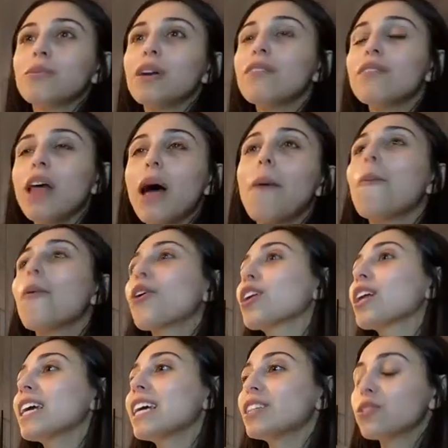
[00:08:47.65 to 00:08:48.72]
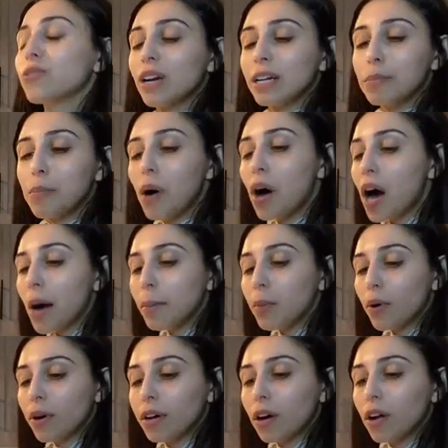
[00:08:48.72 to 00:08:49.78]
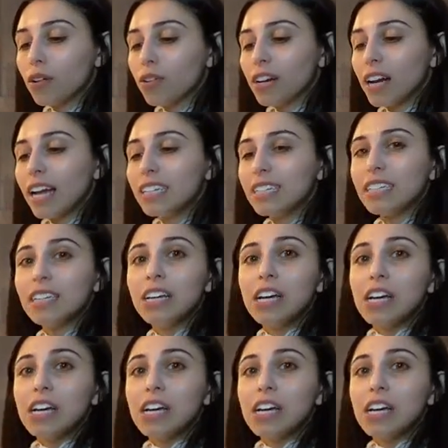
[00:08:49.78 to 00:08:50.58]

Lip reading: whatever that word is, or any palm oil or any